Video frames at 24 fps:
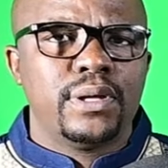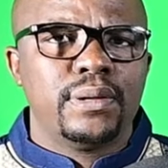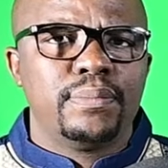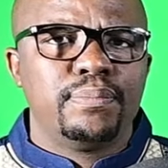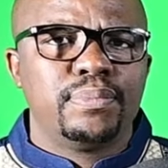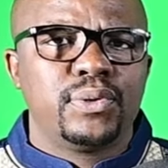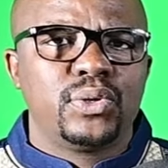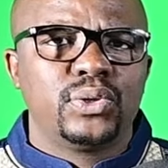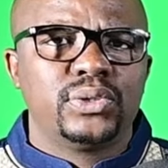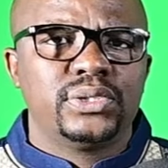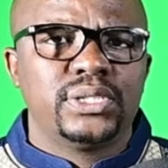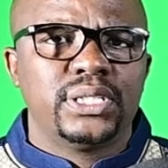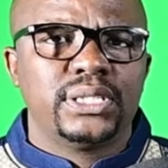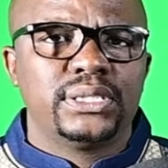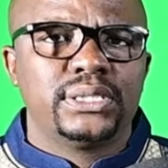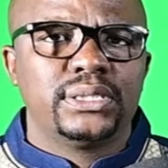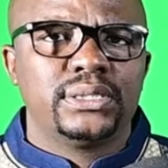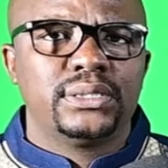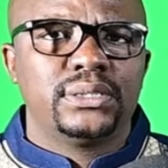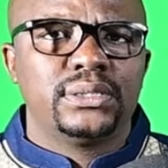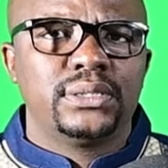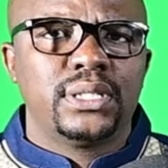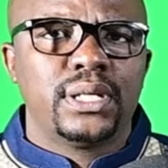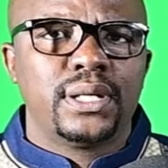
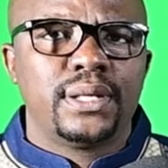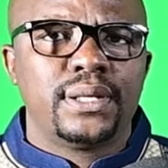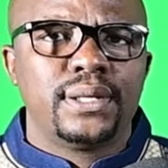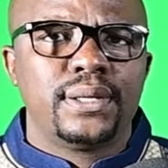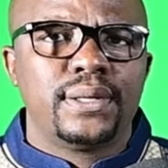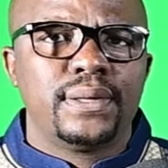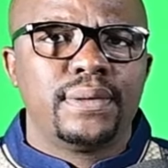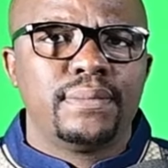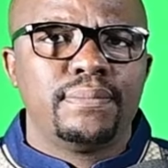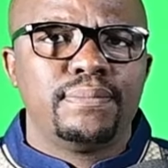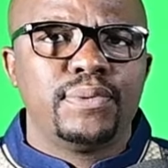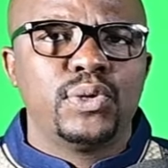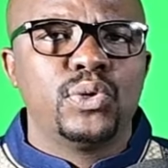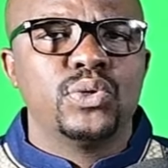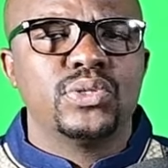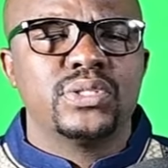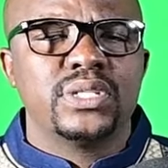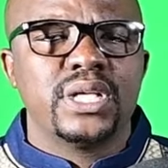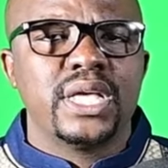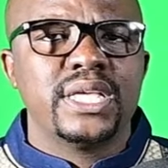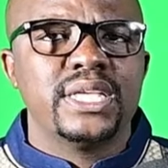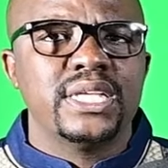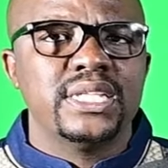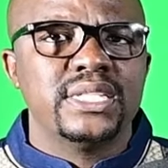process
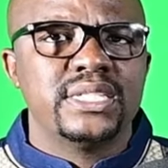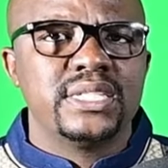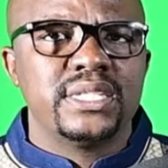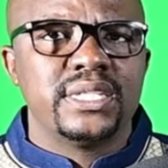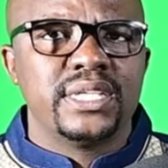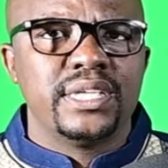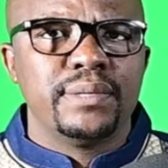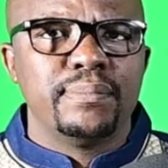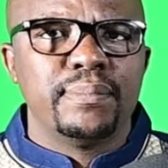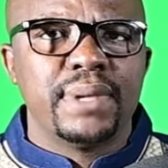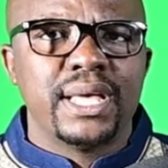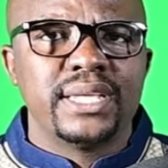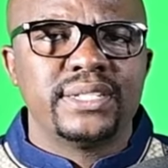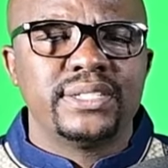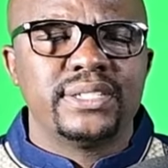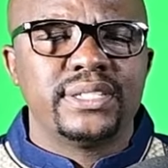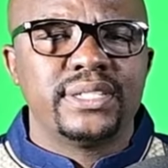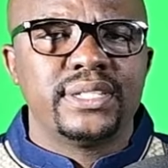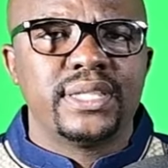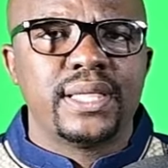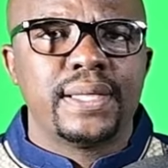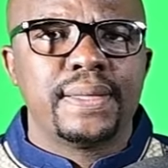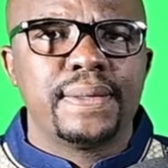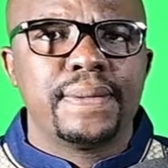because ANC
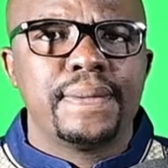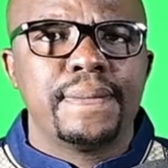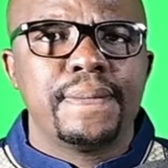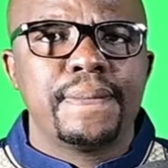emerged there